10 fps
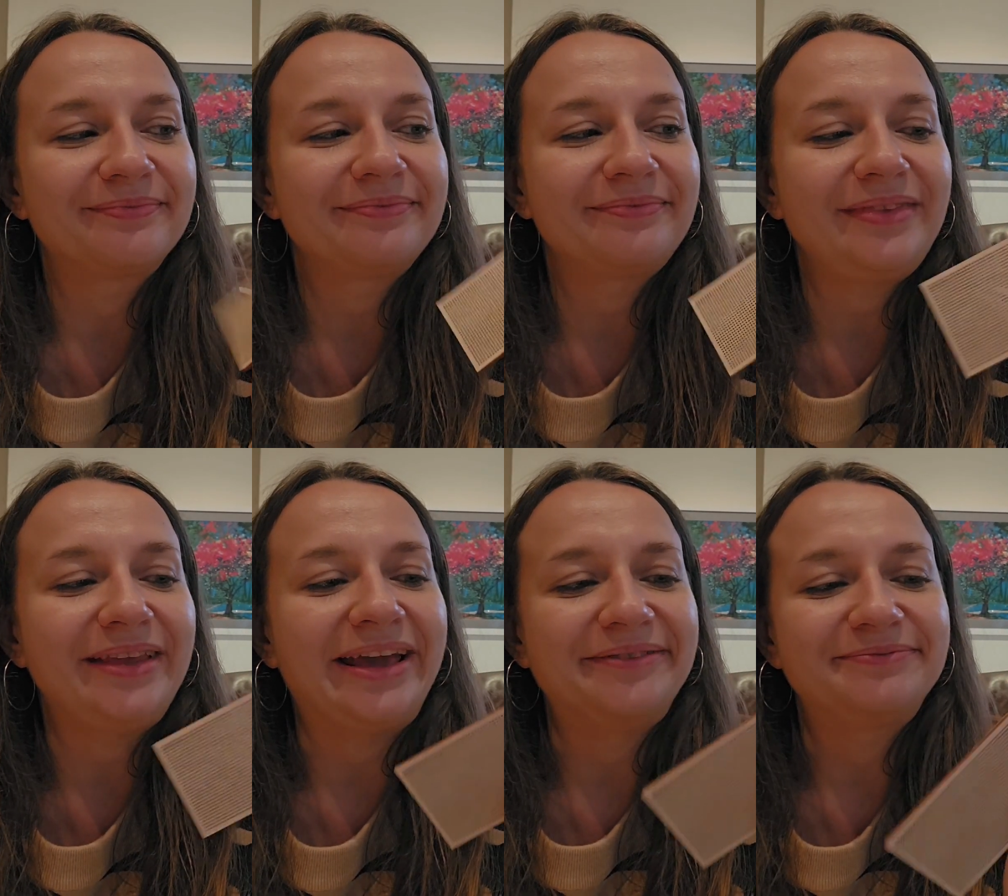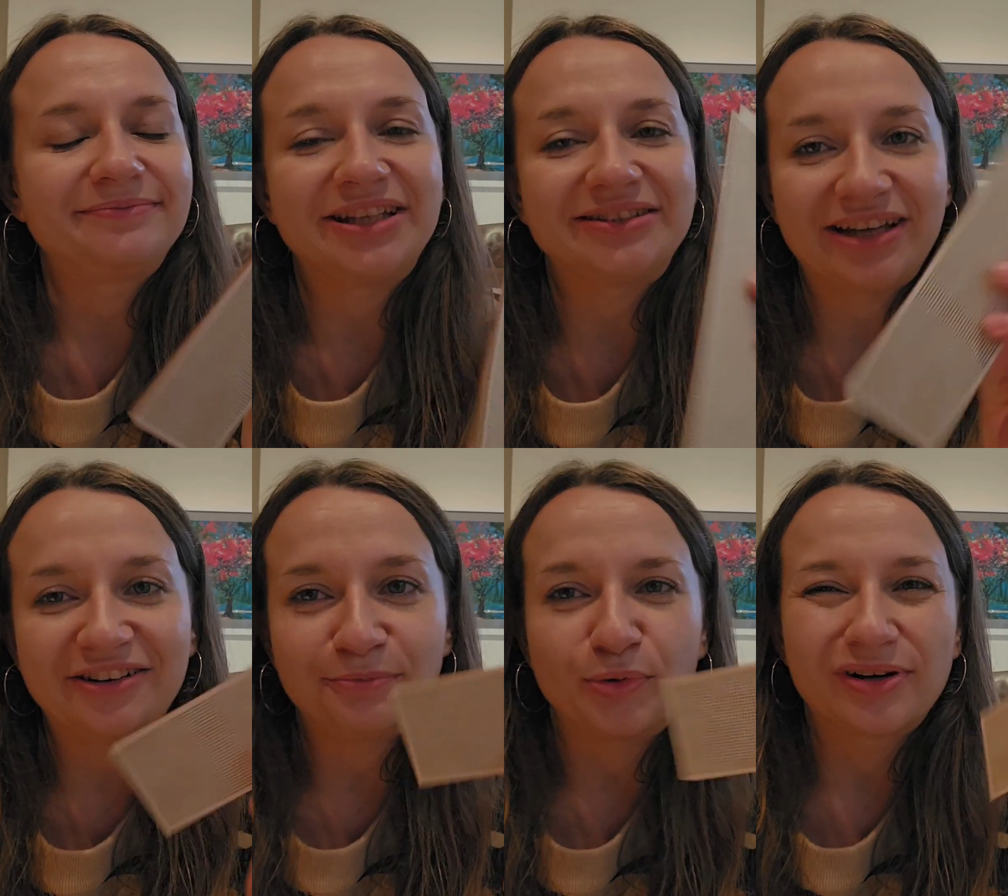Yeah, it's kind
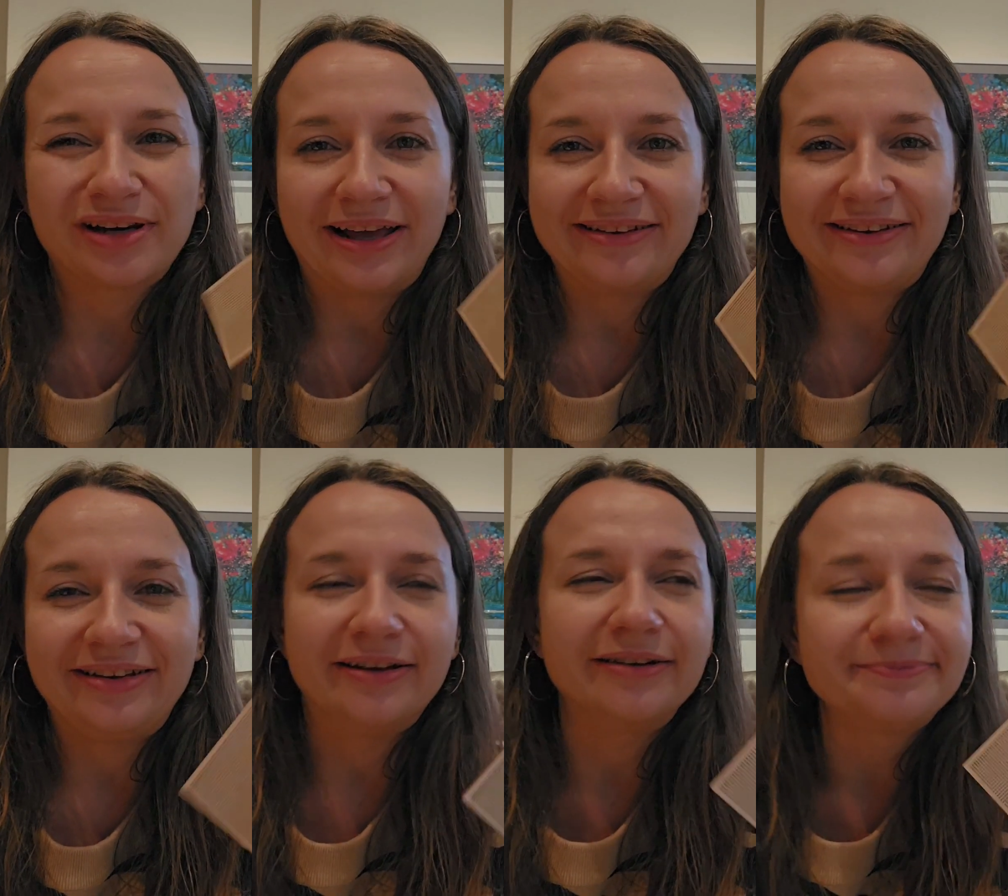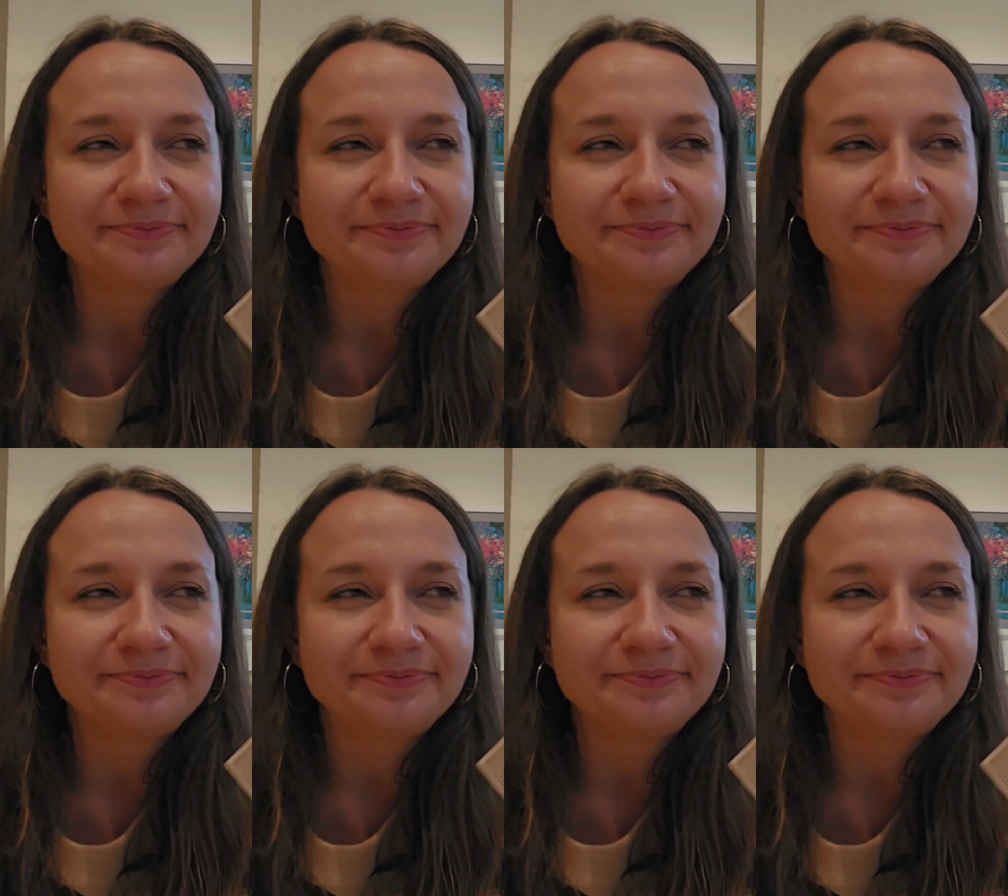of more classy, no?